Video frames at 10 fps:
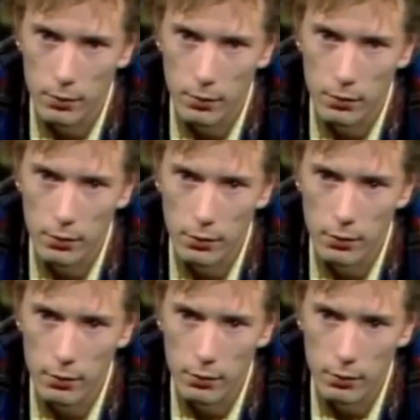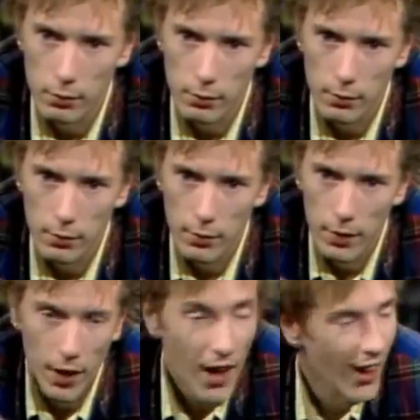Even when you were with the, with the Sex
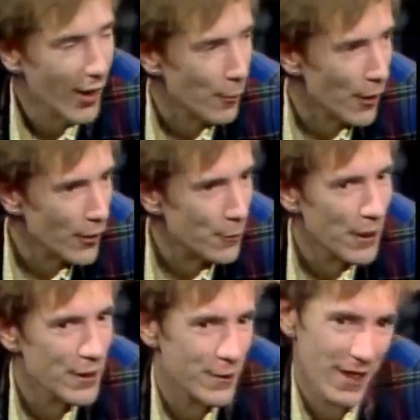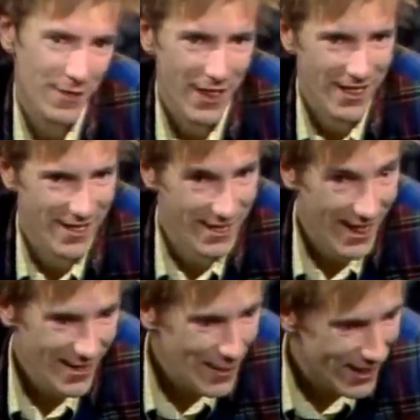Pistols? I wondered when you'd get round to
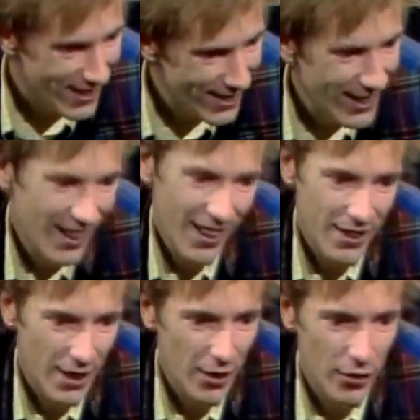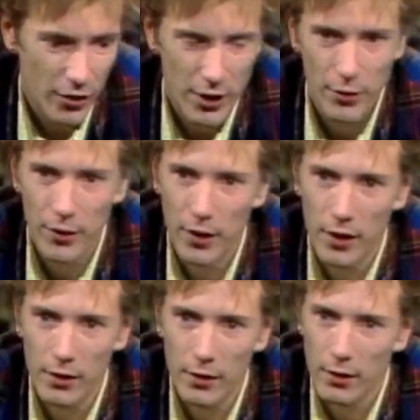that one. Yes, even
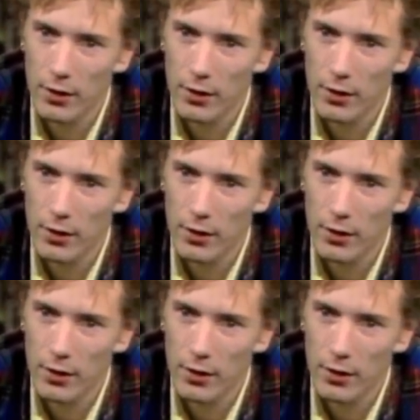then.